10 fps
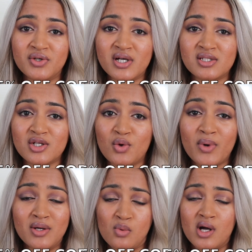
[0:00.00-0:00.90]
you guys know
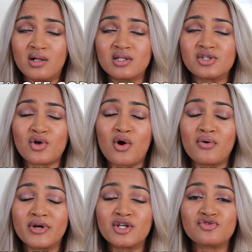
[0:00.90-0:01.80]
Wet n Wild is
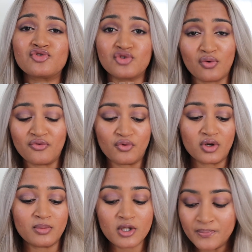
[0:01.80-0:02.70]
already so
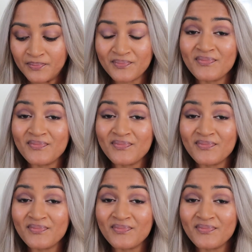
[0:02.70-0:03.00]
affordable.